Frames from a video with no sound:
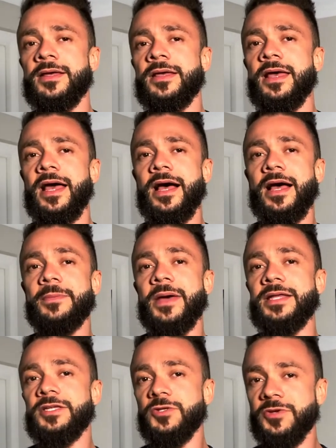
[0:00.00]

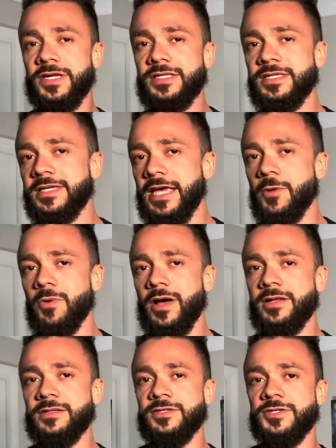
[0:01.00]
and you're looking to get
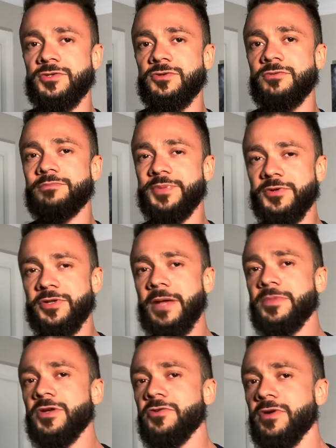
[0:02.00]
one to build up
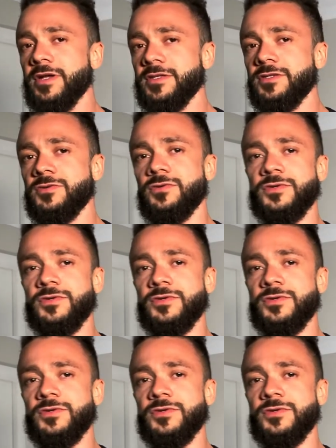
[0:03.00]
your credit score.